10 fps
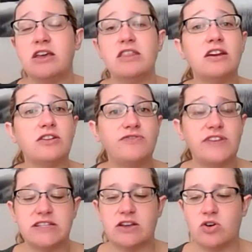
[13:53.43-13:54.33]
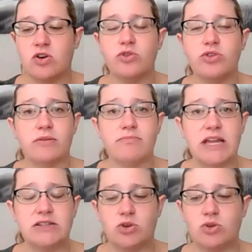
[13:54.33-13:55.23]
their physical, their
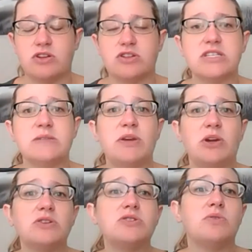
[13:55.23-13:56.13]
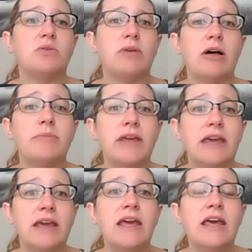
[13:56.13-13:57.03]
mental, their spiritual
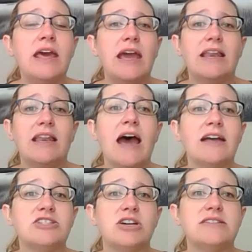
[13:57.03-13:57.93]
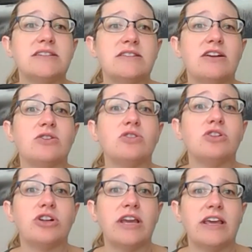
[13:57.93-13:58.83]
well-being, and not just their
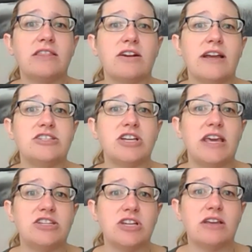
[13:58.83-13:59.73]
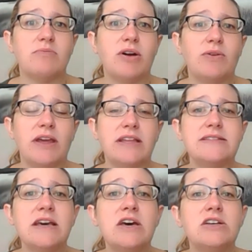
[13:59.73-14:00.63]
learning and their education
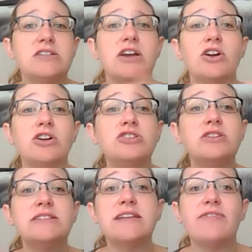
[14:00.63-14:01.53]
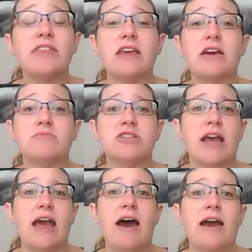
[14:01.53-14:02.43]
components. So I urge you to definitely come
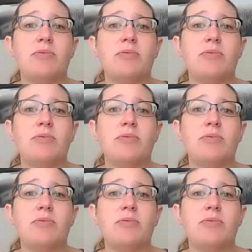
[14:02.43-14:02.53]
check out High